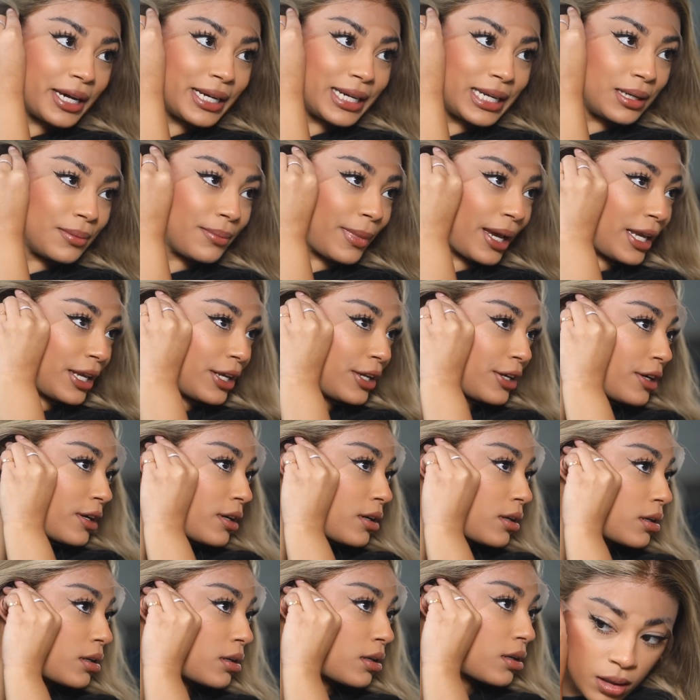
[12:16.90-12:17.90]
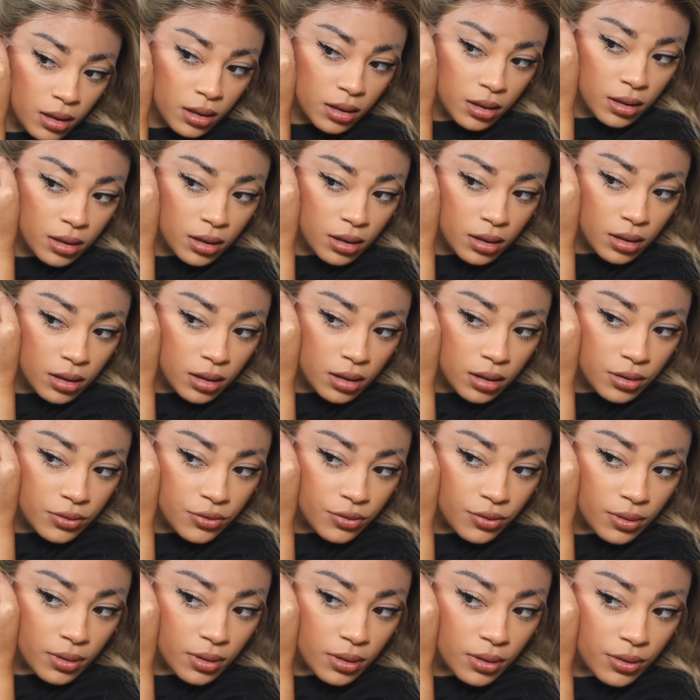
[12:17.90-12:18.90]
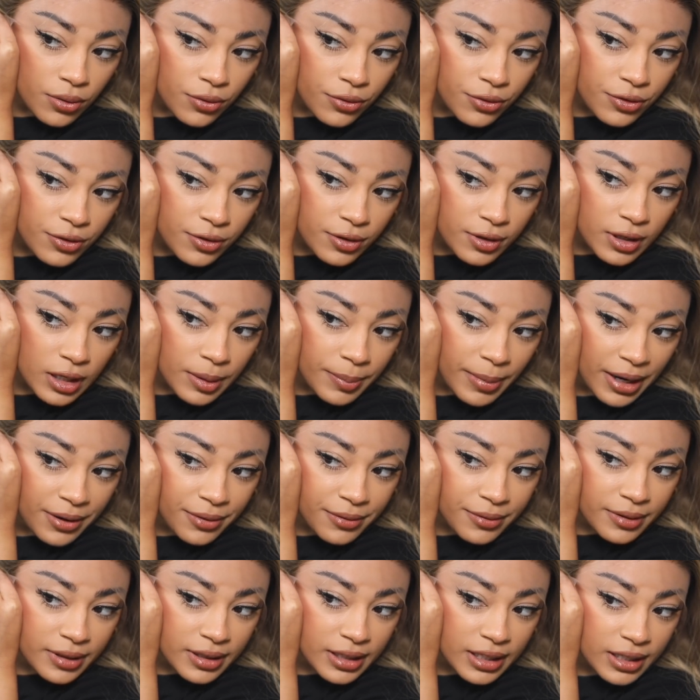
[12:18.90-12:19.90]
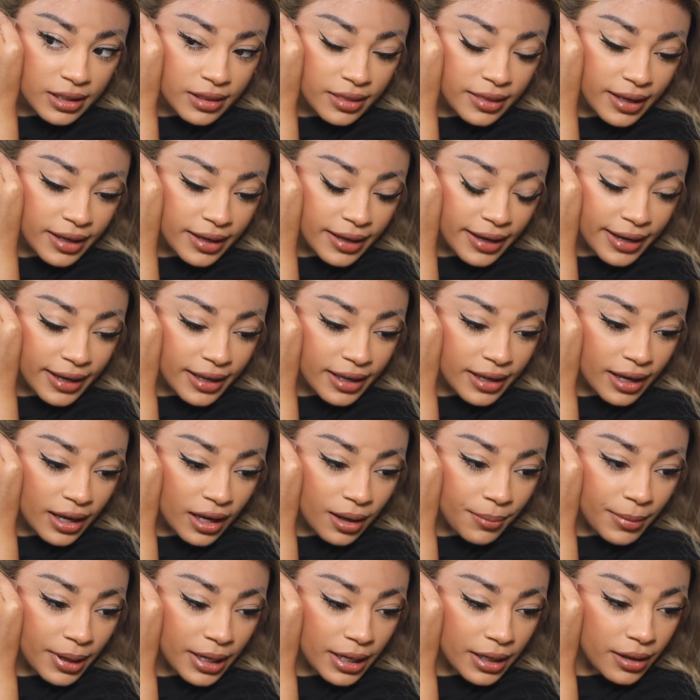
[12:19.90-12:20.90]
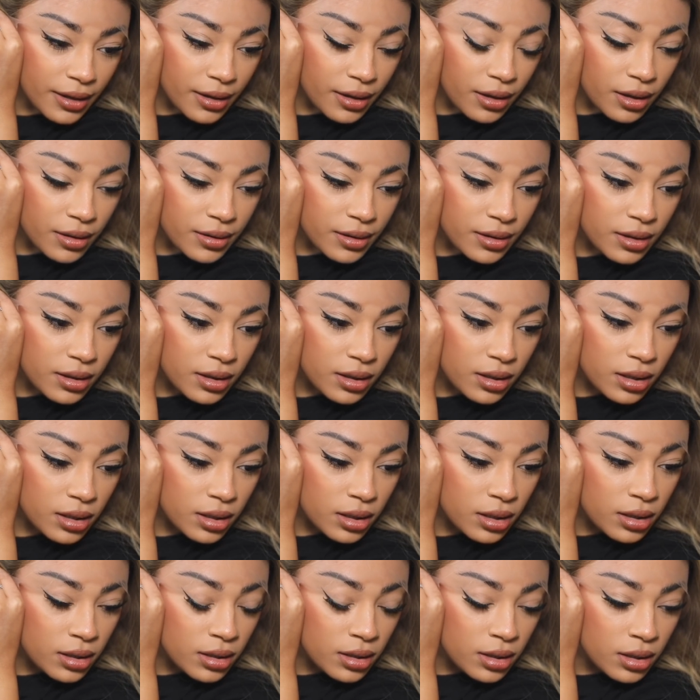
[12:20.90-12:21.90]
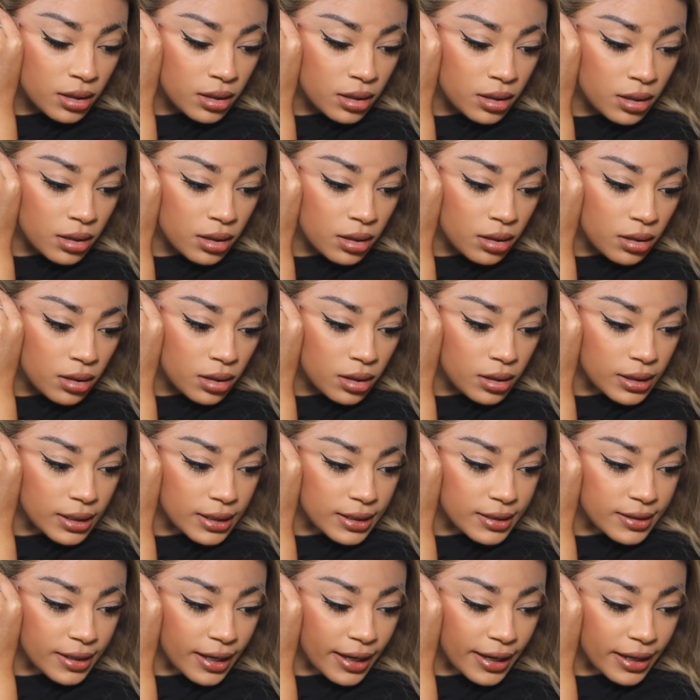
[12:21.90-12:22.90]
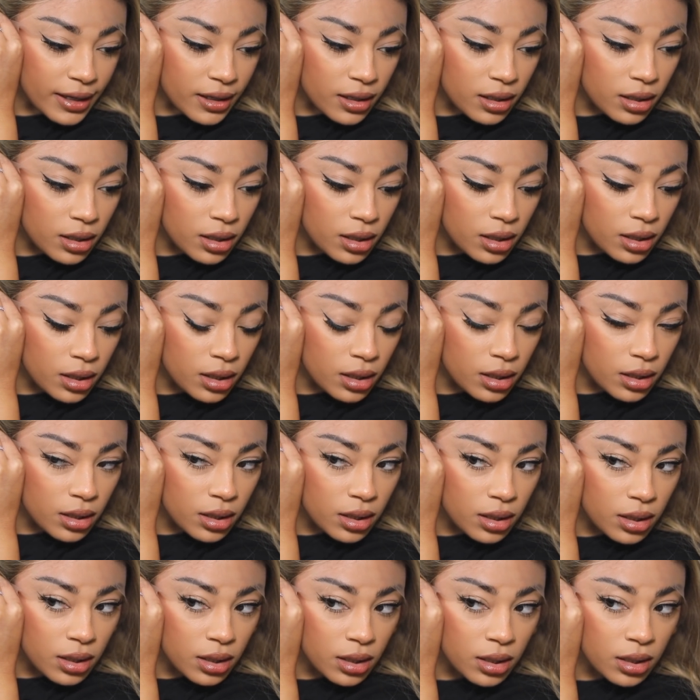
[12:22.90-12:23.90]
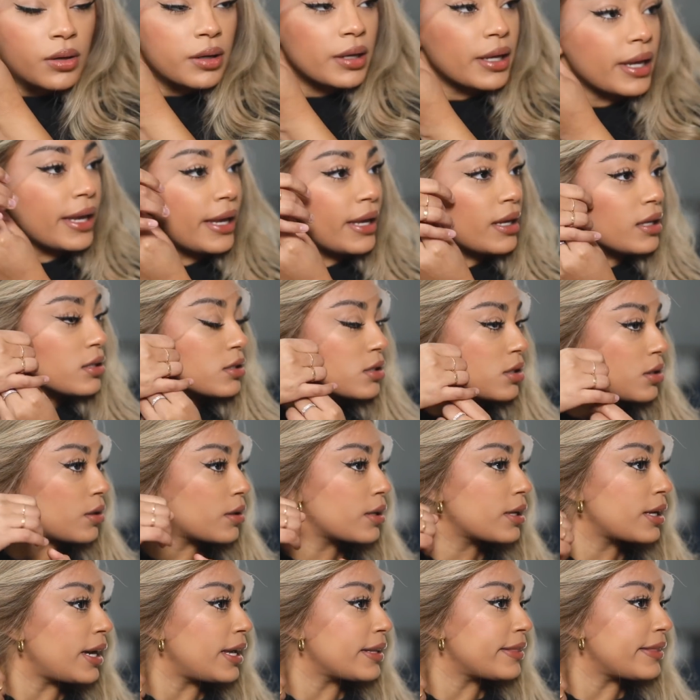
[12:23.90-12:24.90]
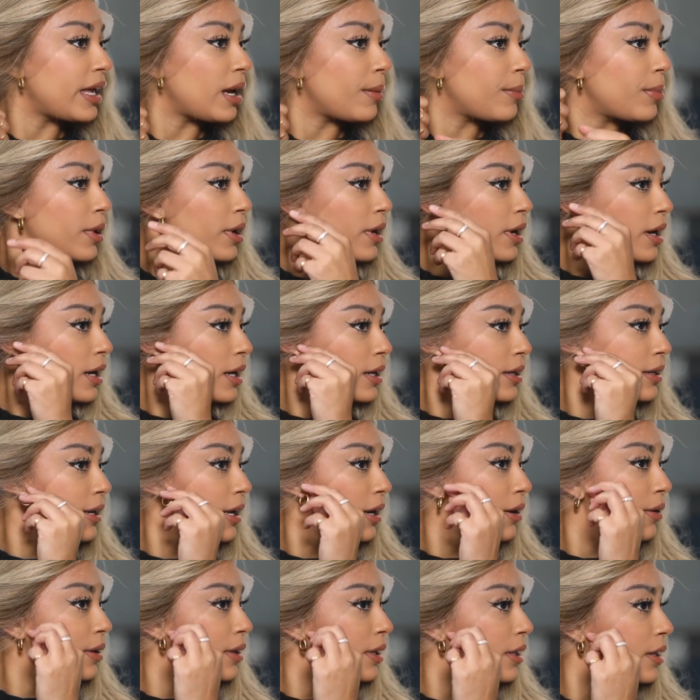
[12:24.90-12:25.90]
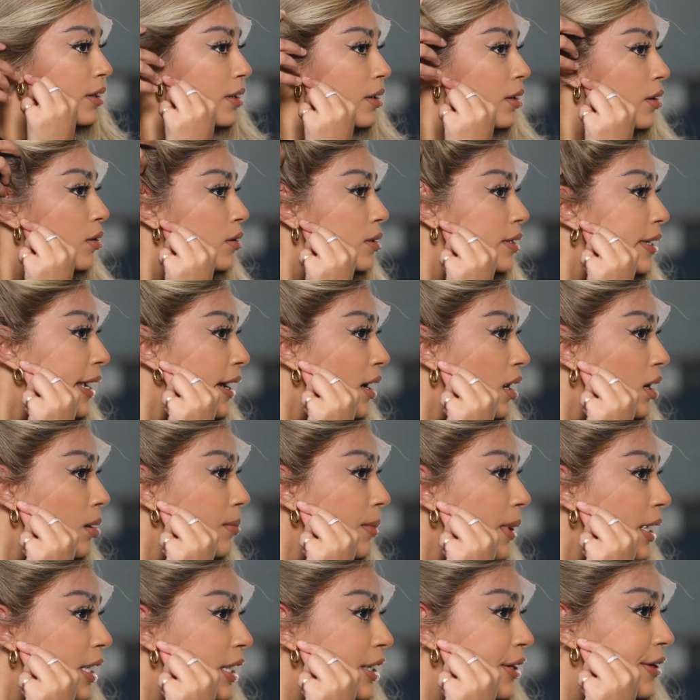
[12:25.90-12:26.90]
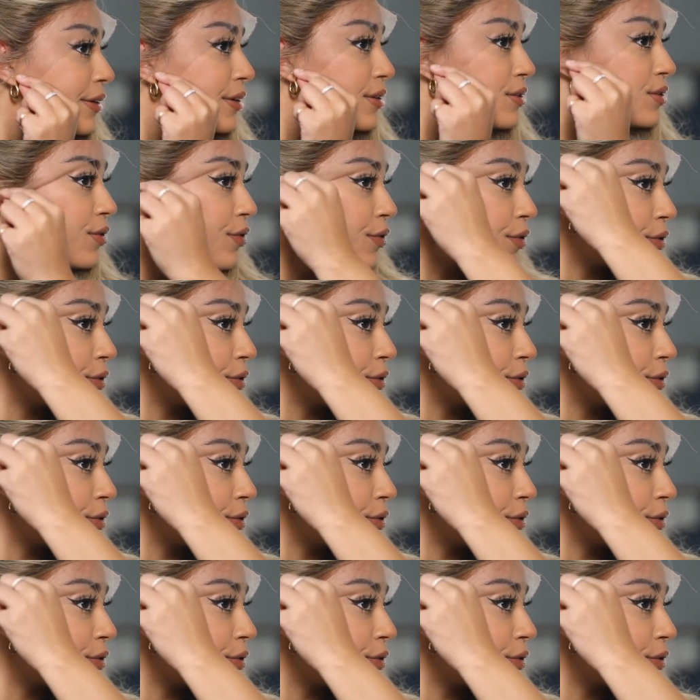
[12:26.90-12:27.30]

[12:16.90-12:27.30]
cutting my ear. So a little snip. I really think I cut my ear on this side. Okay, so cut that part and now it can go down and my ear is